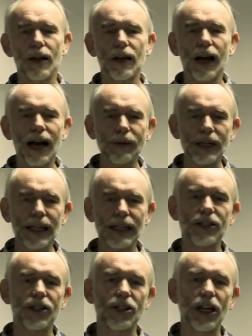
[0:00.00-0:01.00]
I would
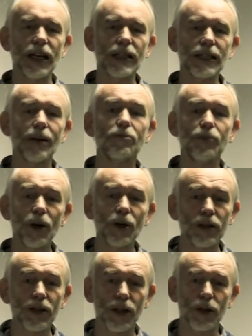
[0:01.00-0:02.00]
like to suggest that
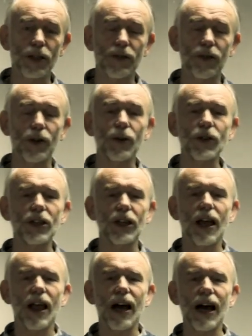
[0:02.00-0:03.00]
both those views
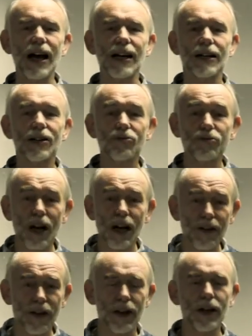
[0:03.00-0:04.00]
are
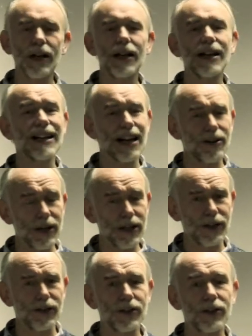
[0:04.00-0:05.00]
rather
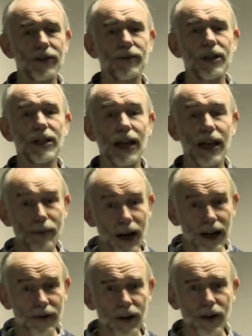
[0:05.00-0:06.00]
arrogant, in
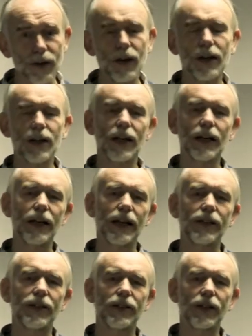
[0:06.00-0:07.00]
my view at
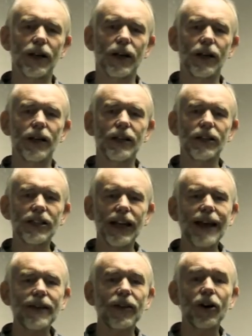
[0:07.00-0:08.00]
least. To
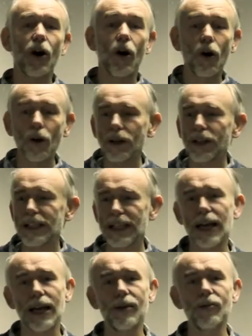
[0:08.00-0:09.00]
say that they're all the
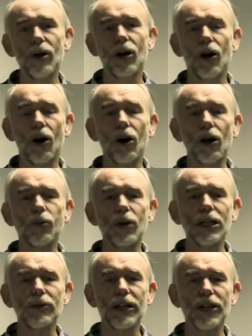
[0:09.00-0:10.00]
same, all
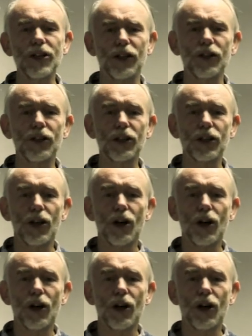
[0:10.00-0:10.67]
world religions,